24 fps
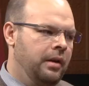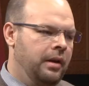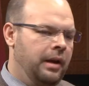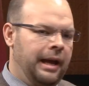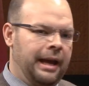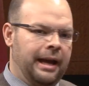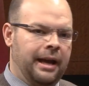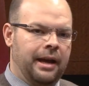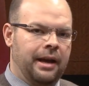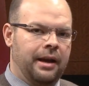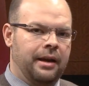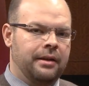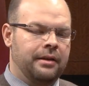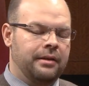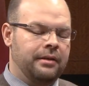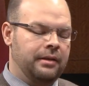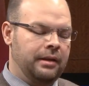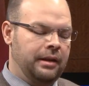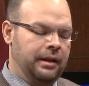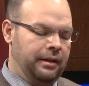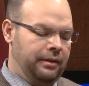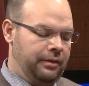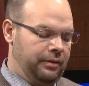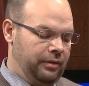And
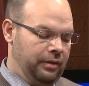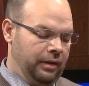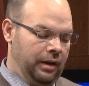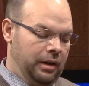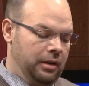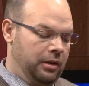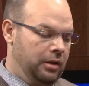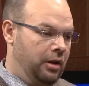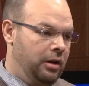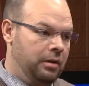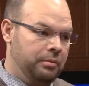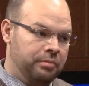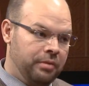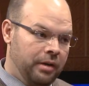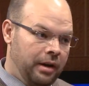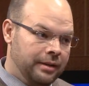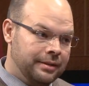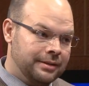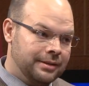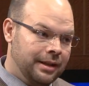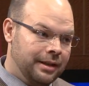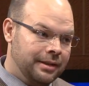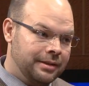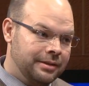it's a long
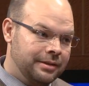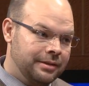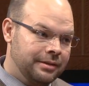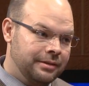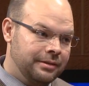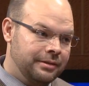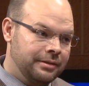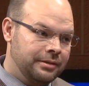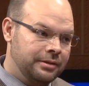process.